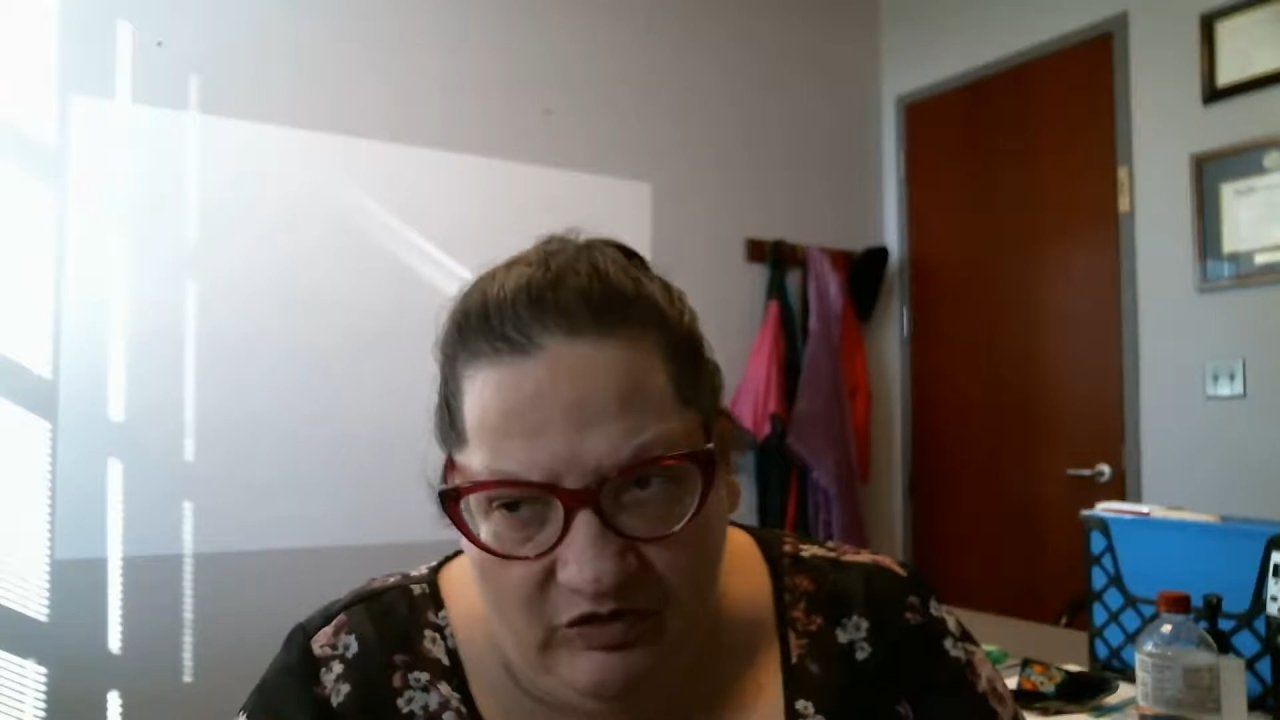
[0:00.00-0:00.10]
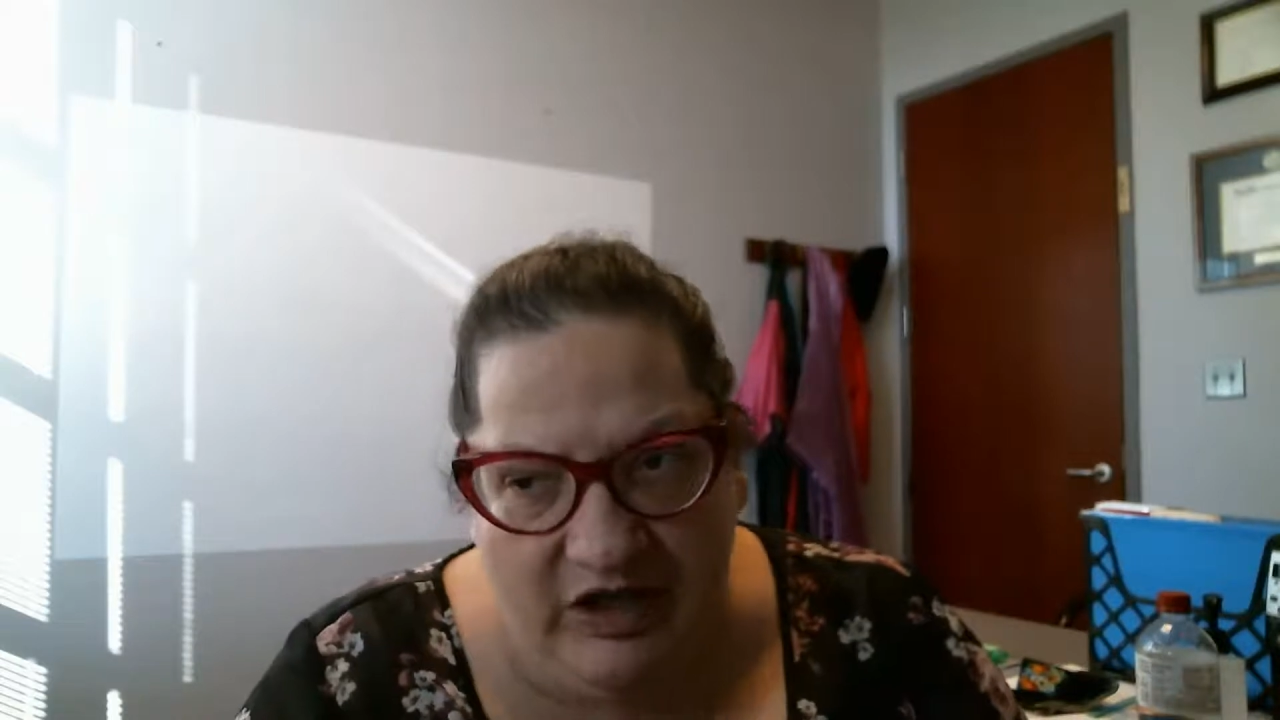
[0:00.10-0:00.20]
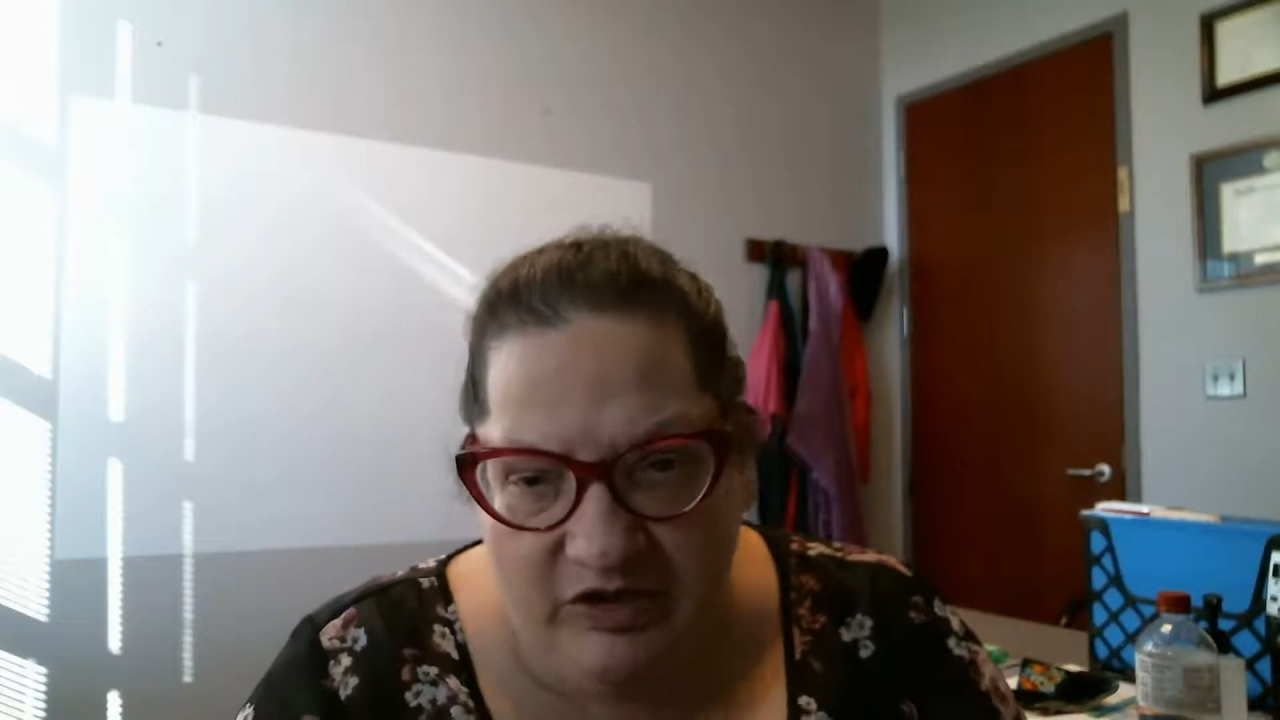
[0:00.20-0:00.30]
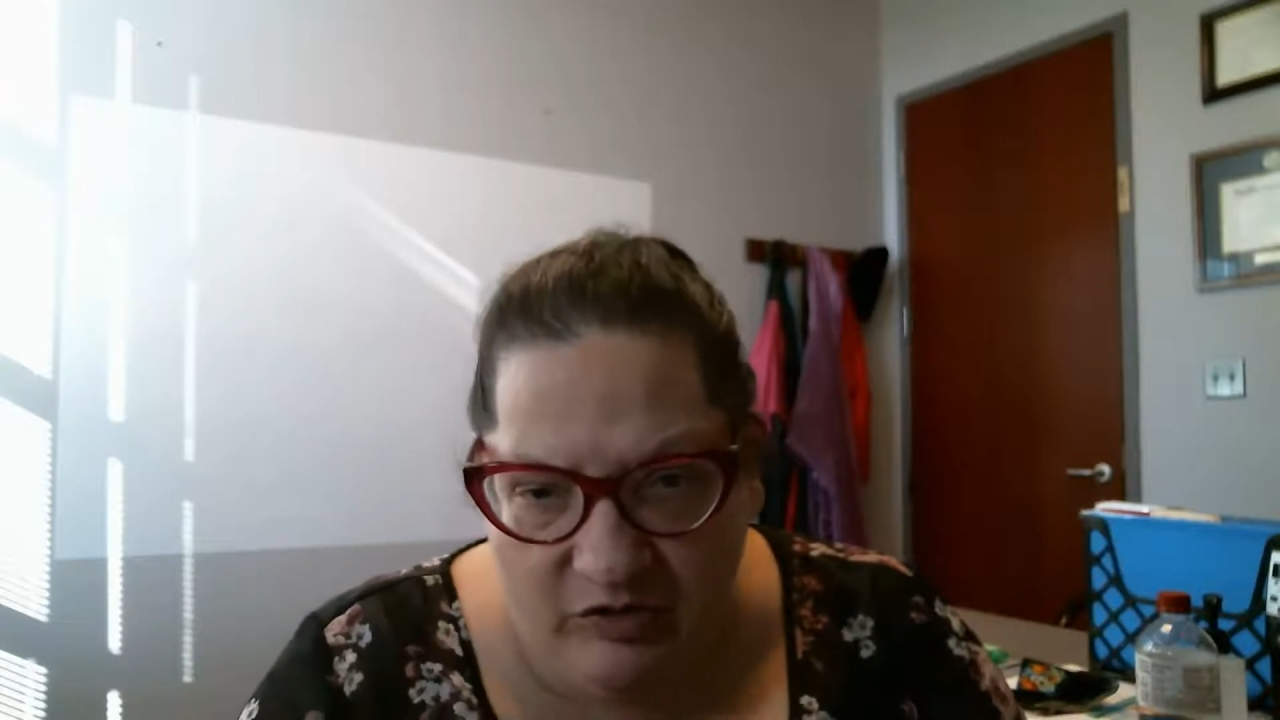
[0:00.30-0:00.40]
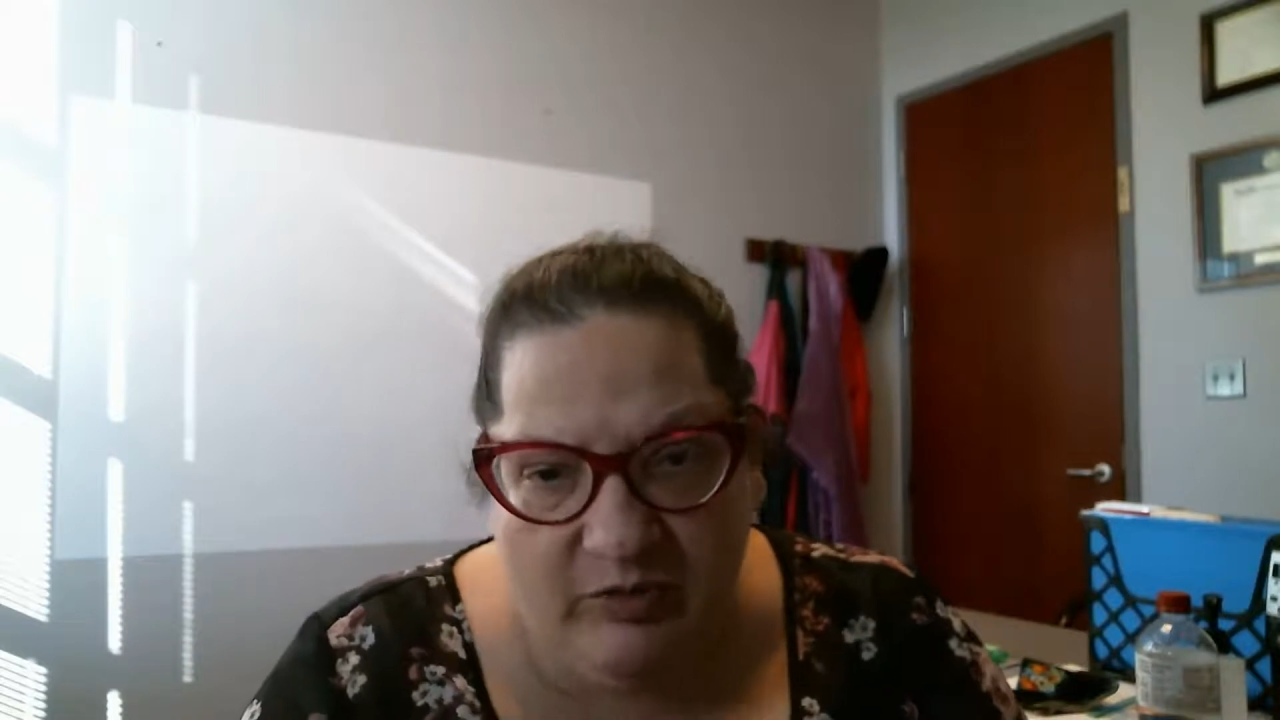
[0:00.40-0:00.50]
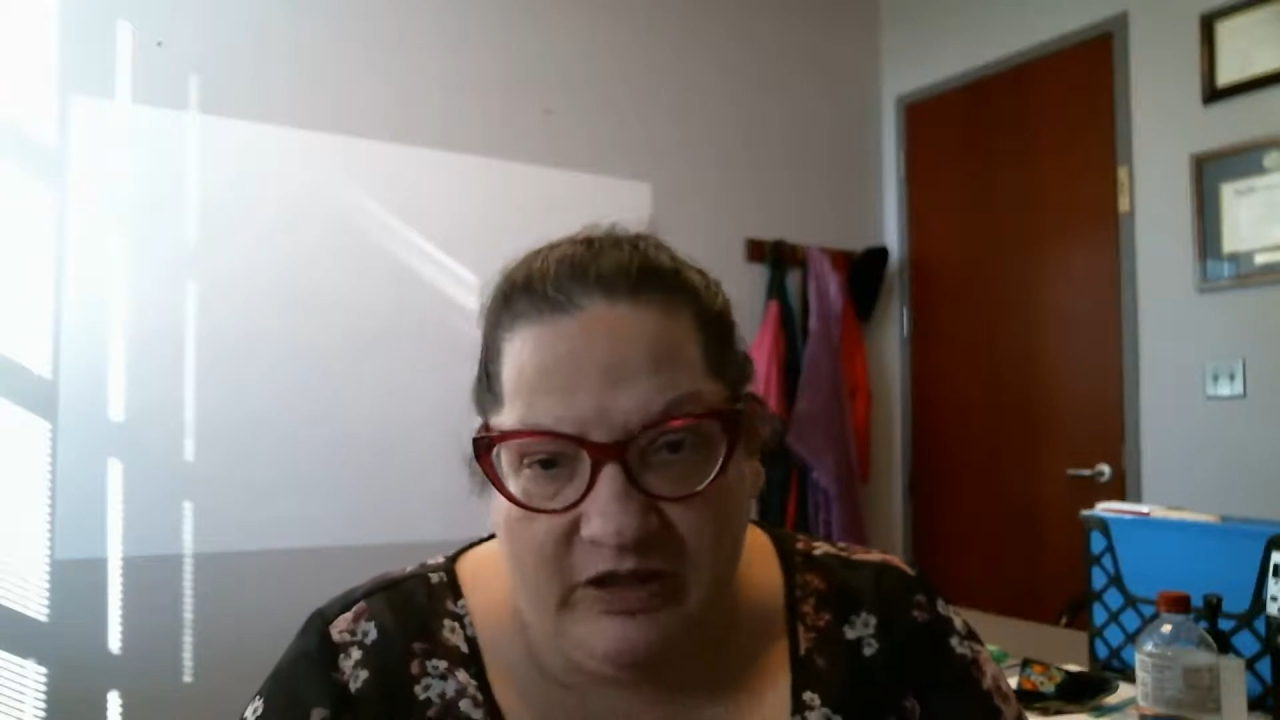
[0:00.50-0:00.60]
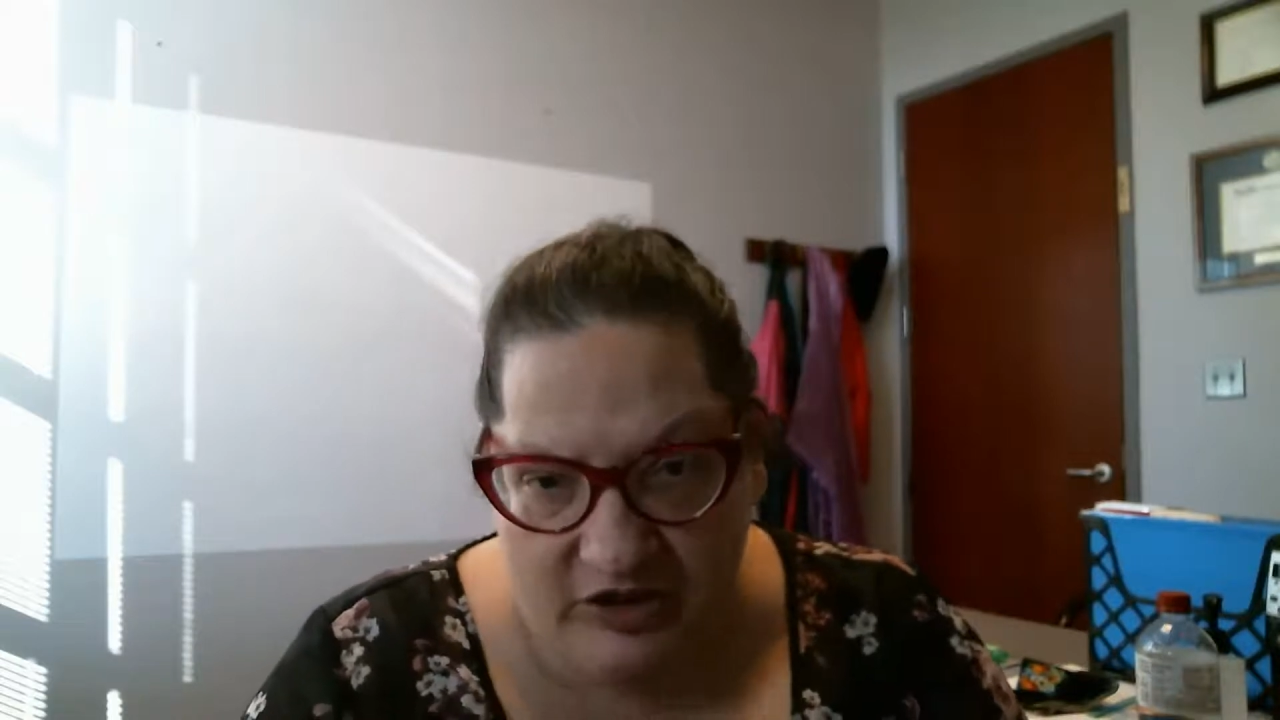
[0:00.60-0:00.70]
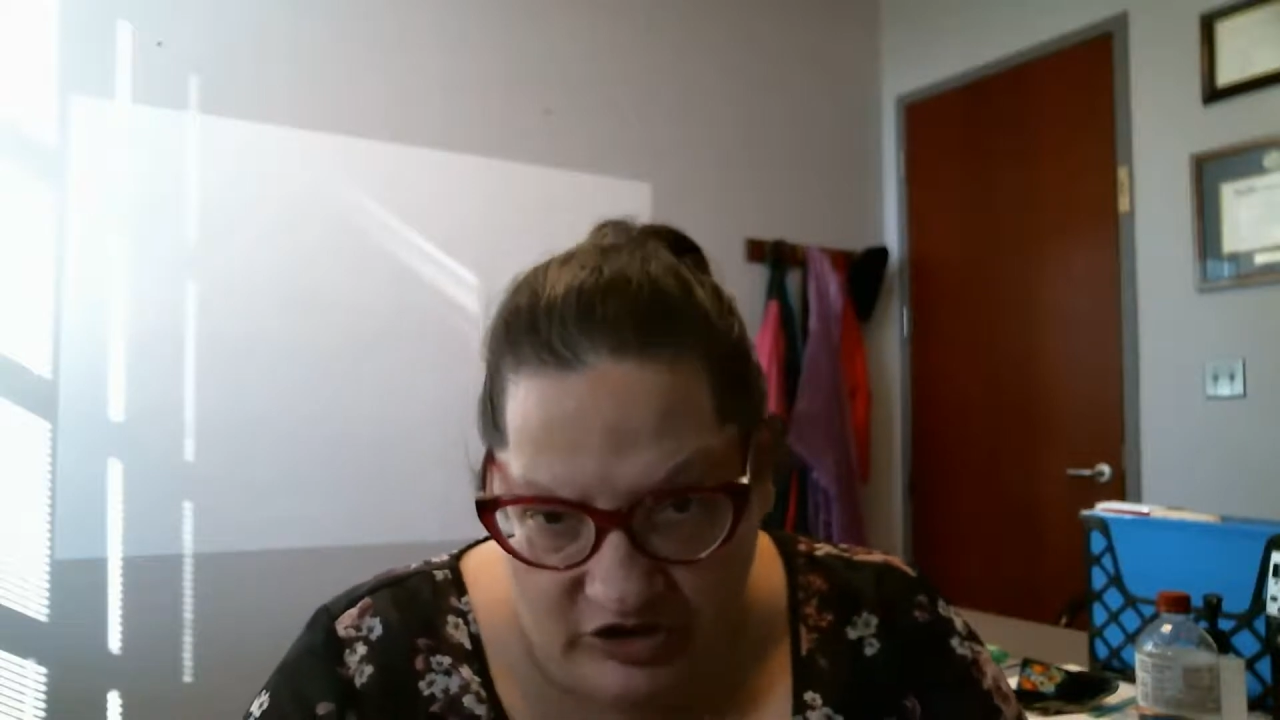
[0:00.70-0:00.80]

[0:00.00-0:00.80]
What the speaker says: need to read the